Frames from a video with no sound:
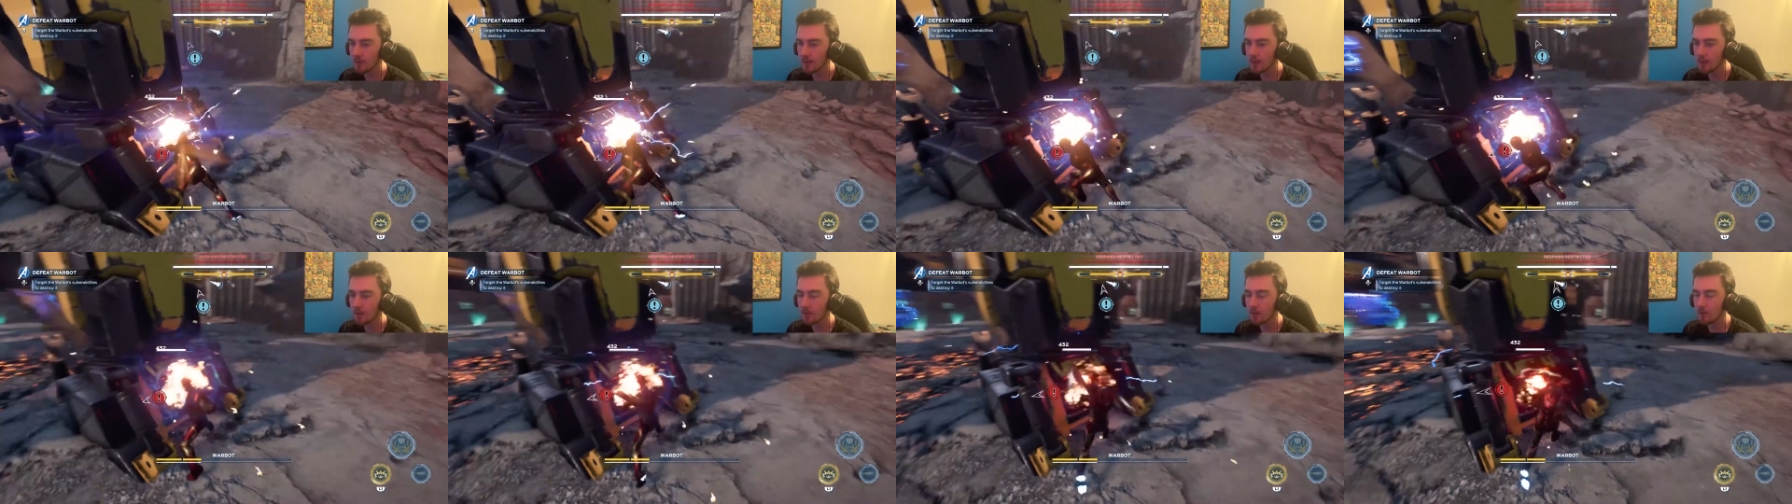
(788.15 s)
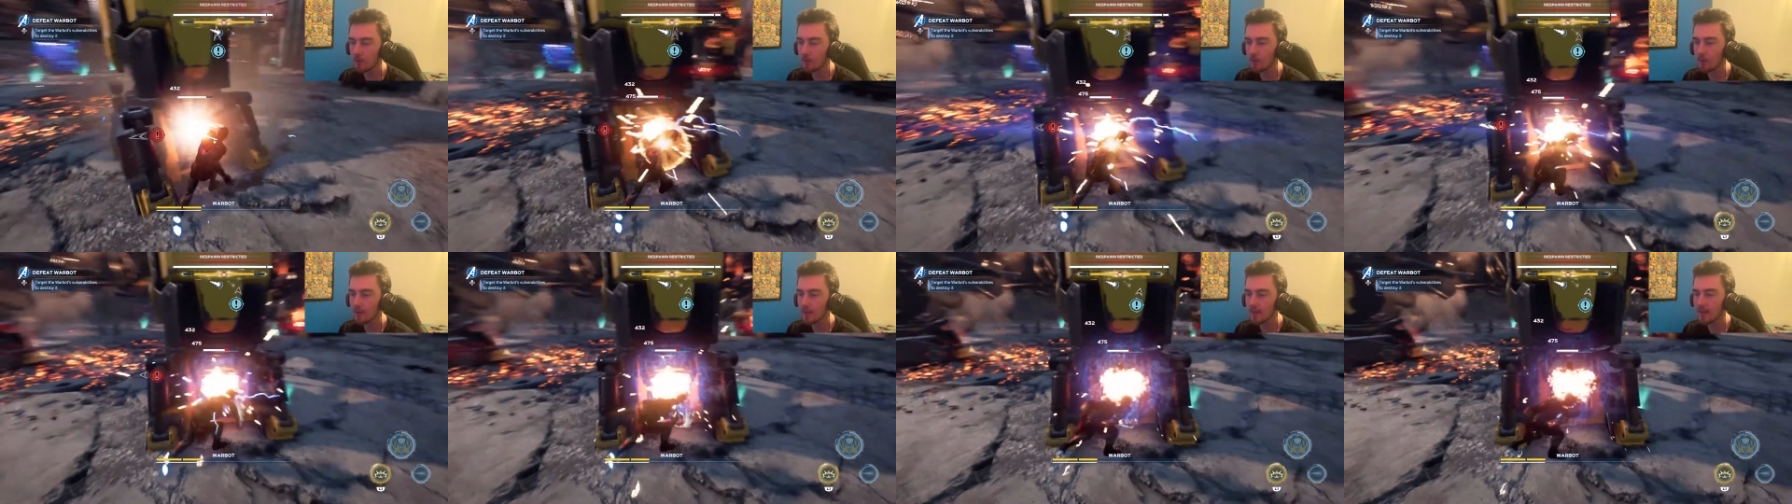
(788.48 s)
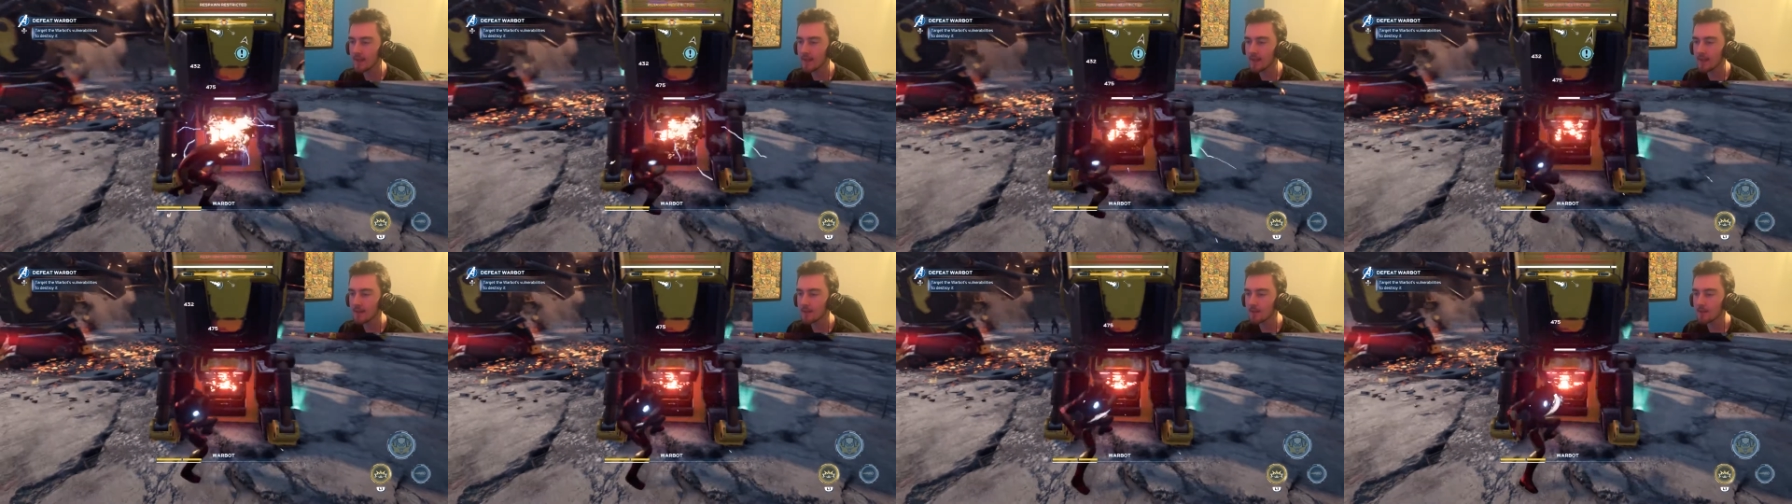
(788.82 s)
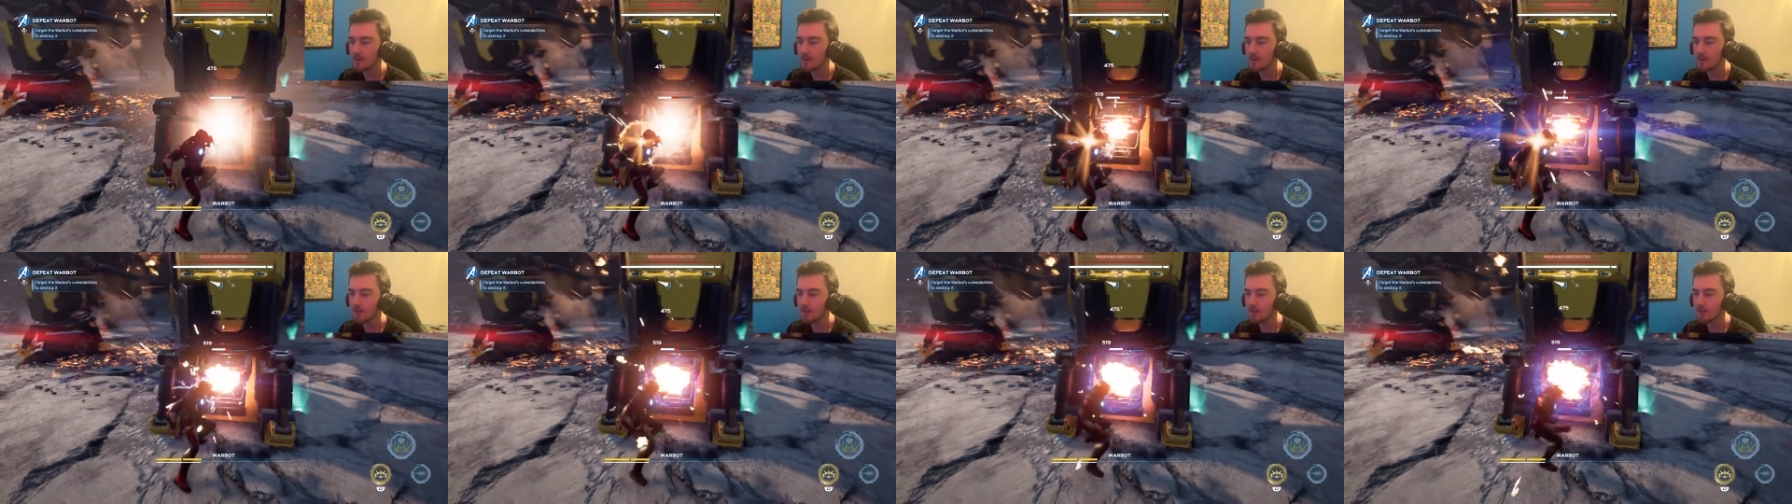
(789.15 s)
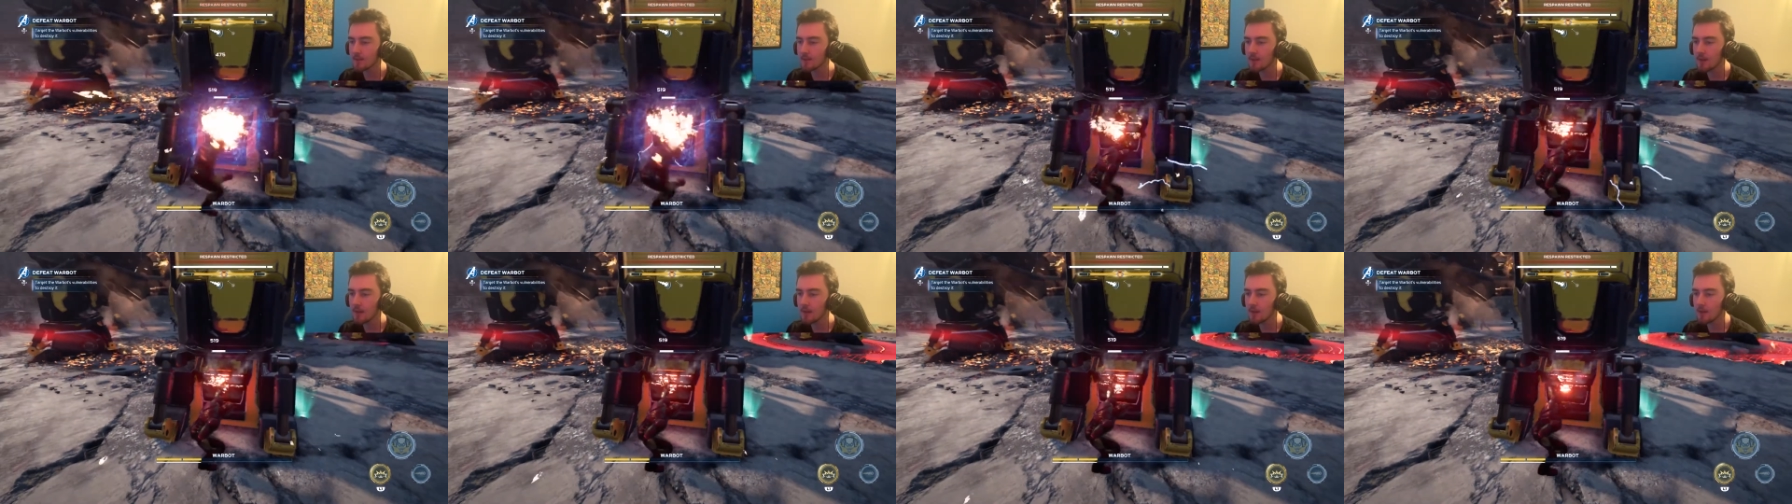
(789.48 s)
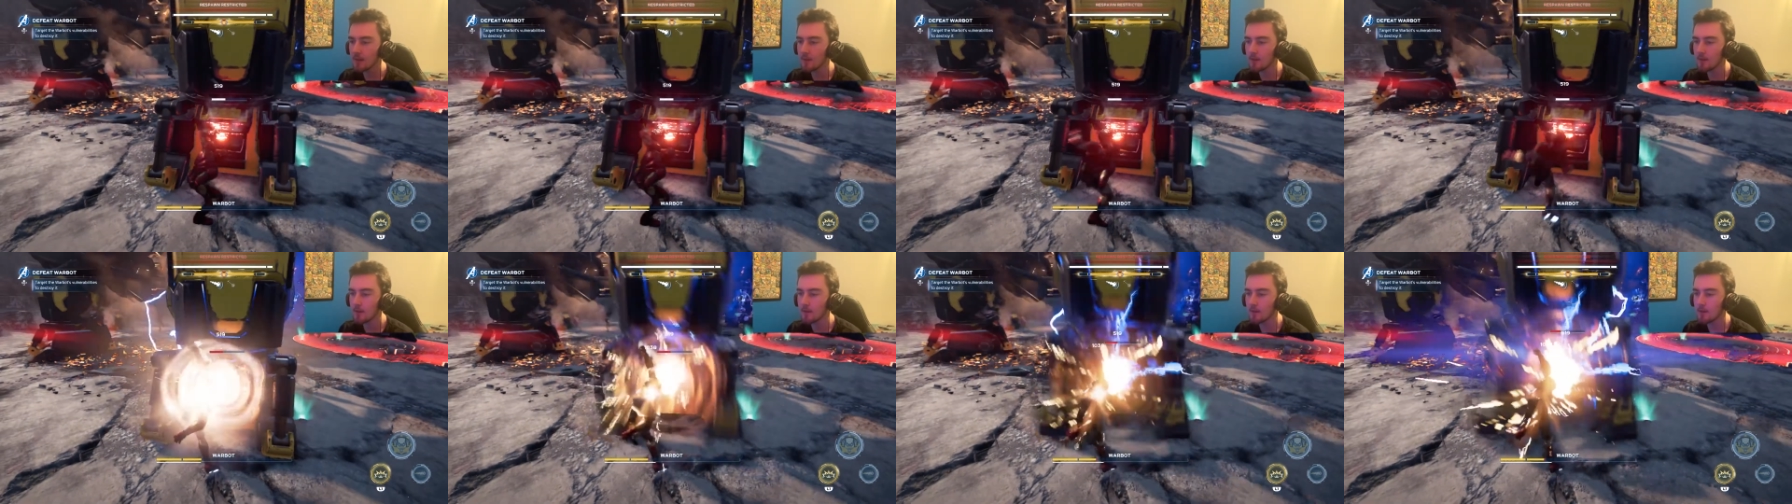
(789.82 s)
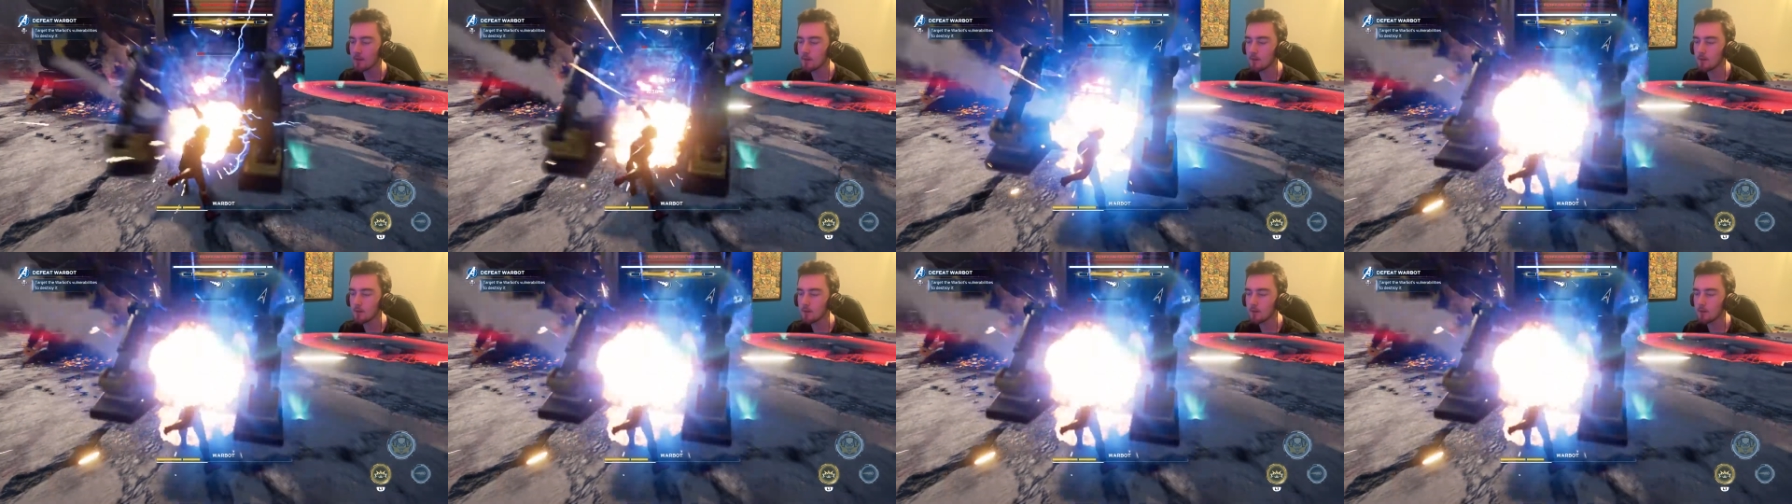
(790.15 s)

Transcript: Get rid of one leg, get rid of the other.